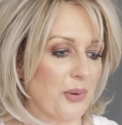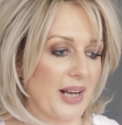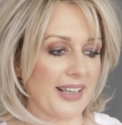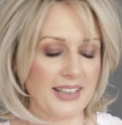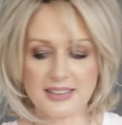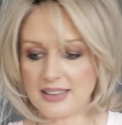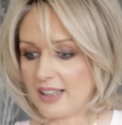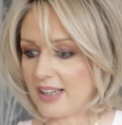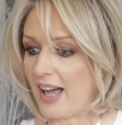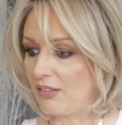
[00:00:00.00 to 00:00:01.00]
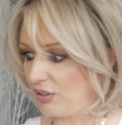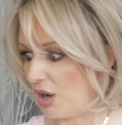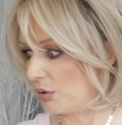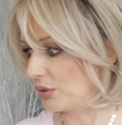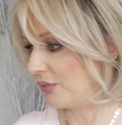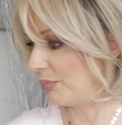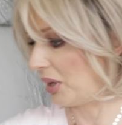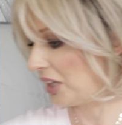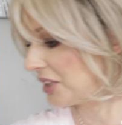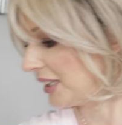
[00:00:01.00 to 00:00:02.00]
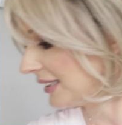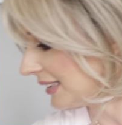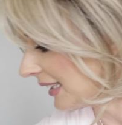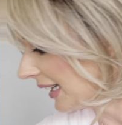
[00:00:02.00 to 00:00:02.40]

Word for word: away as I have loads of brushes.